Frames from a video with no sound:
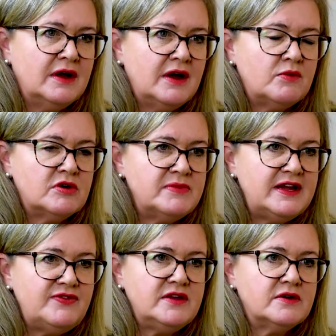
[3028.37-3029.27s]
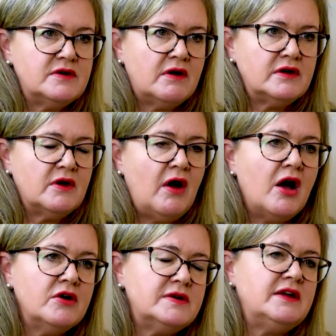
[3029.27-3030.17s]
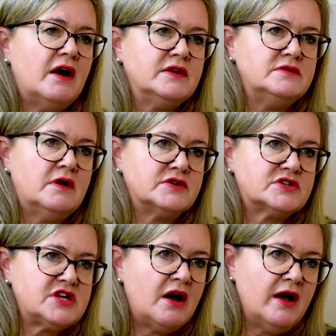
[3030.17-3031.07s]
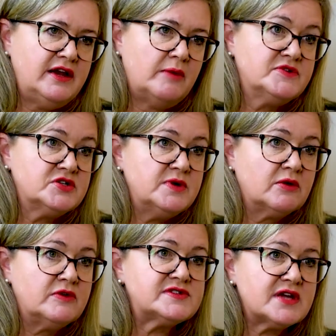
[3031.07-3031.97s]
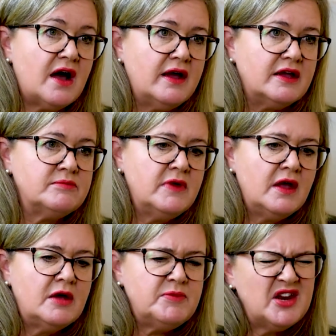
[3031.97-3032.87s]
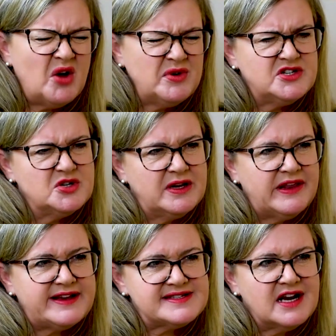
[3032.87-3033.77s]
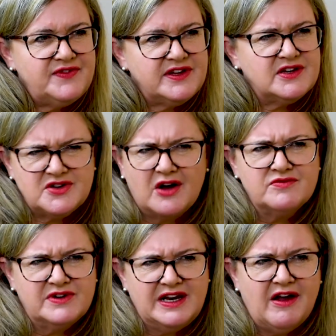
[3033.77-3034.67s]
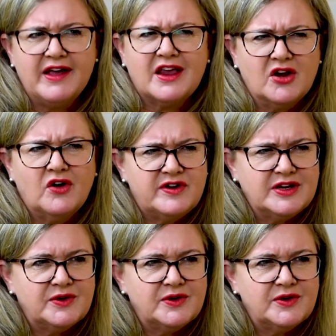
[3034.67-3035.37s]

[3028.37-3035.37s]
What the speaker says: will mean that you're not only are you not tied up doing it with time, but when you're doing that stuff that you don't really like and you're not very good